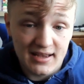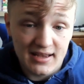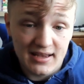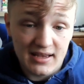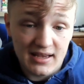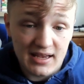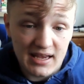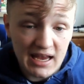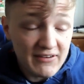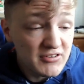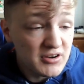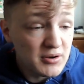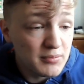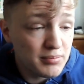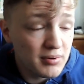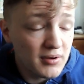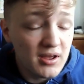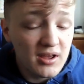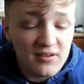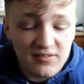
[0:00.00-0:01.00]
Even,
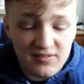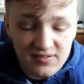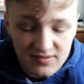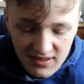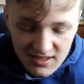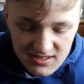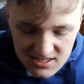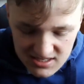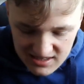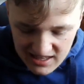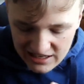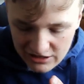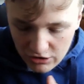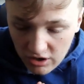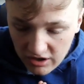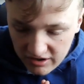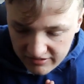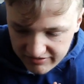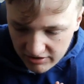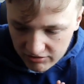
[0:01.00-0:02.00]
this is the annoying
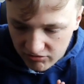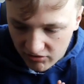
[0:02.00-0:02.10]
thing,